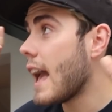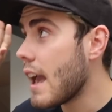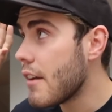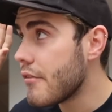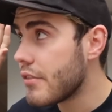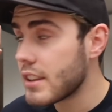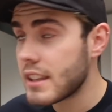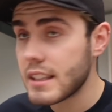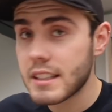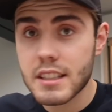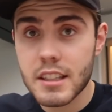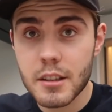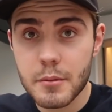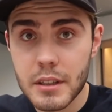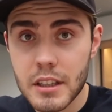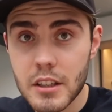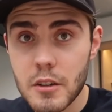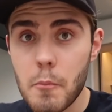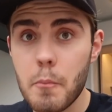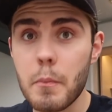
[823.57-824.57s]
Everything's going
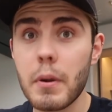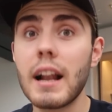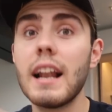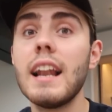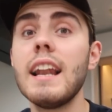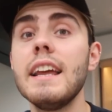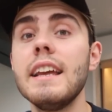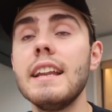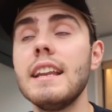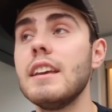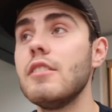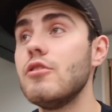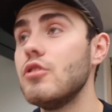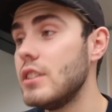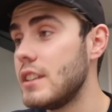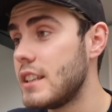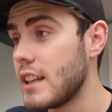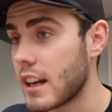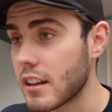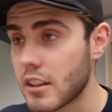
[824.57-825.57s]
to be completely
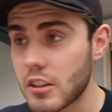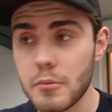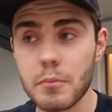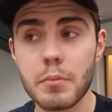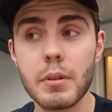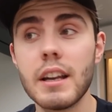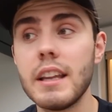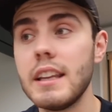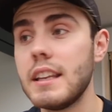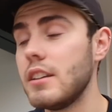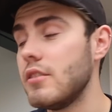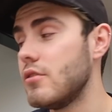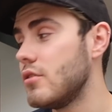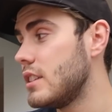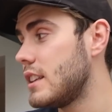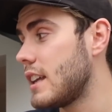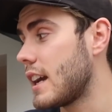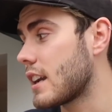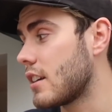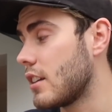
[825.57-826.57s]
redone, completely
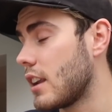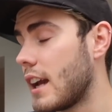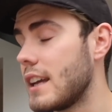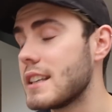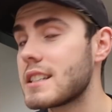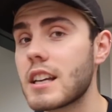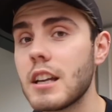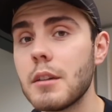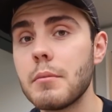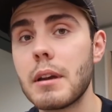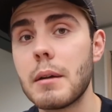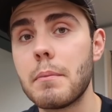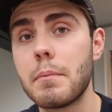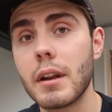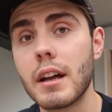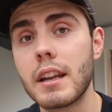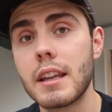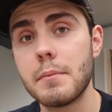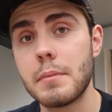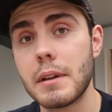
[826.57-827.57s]
redecorated. Like it's going to be a
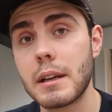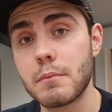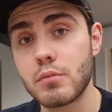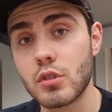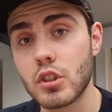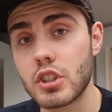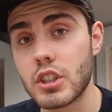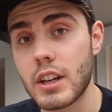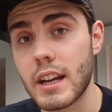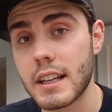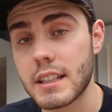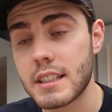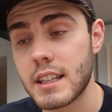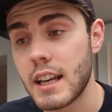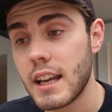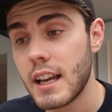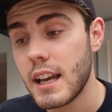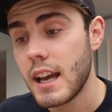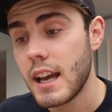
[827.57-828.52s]
bloody big project.